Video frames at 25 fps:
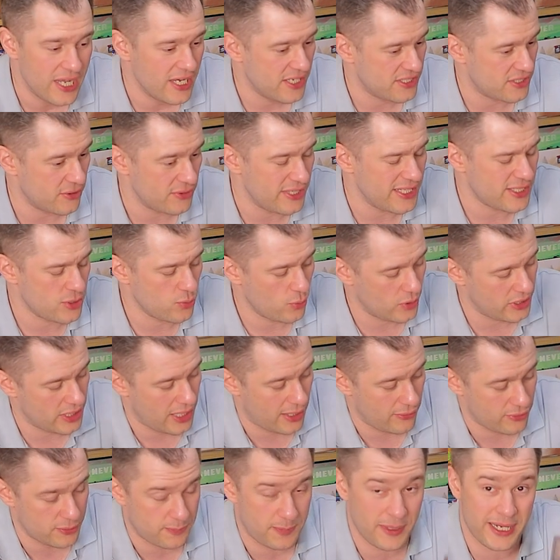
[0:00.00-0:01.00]
So this one that
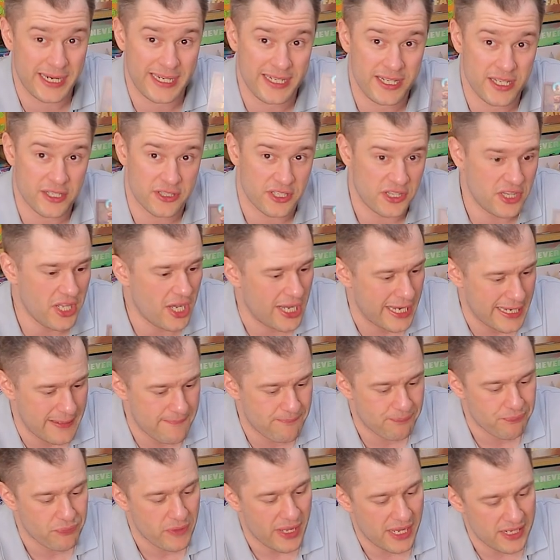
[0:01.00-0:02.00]
I was playing the other night,
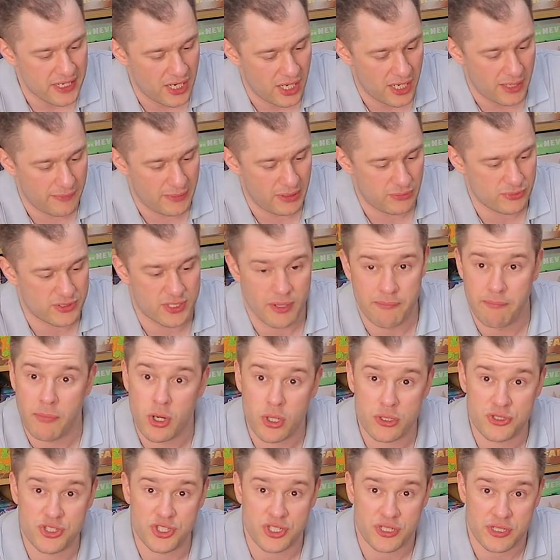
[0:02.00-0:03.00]
it was the
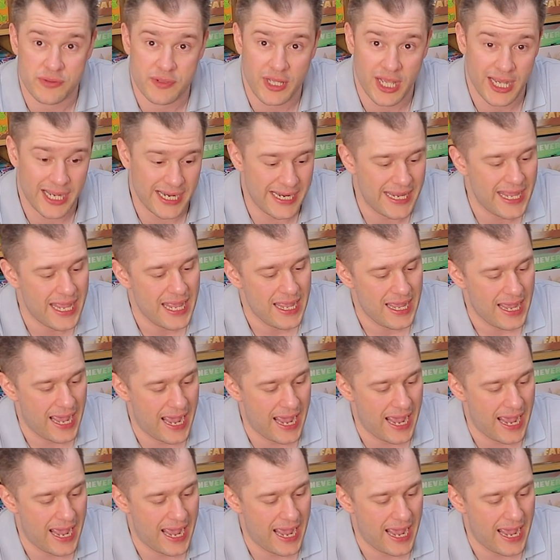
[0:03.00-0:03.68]
merchant guy,